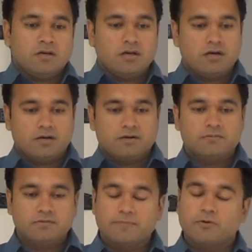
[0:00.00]

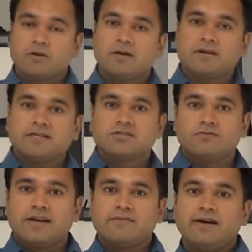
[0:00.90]
The program runs
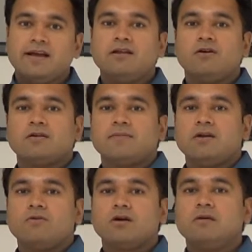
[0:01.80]
very well on my
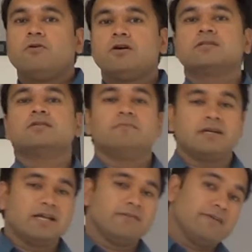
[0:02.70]
local box,
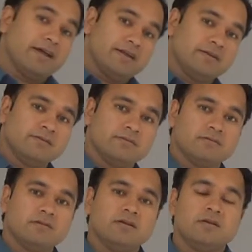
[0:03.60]
but then when
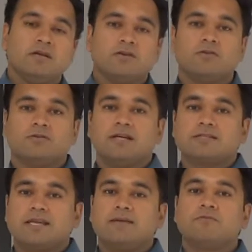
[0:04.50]
the
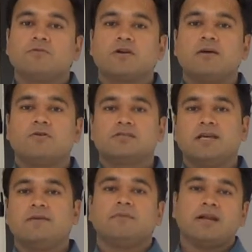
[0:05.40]
same program or
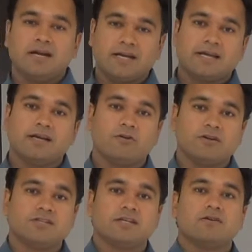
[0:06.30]
same analytical
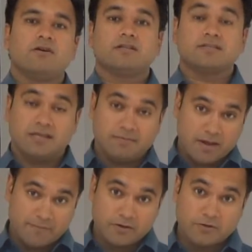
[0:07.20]
logic or the same
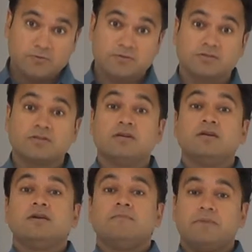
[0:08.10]
MapReduce
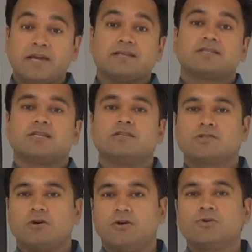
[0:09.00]
based
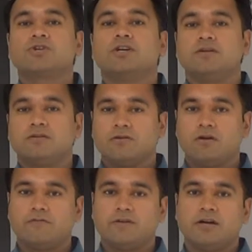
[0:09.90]
solution
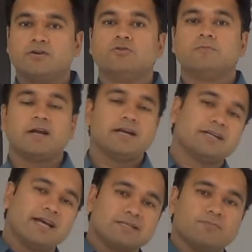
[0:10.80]
of Hadoop,
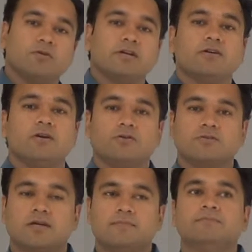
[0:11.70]
right, gets ported onto
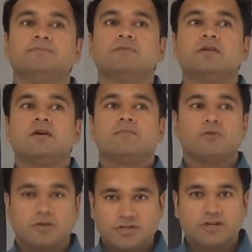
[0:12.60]
some
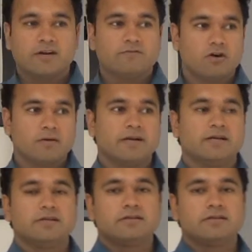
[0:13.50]
production environment,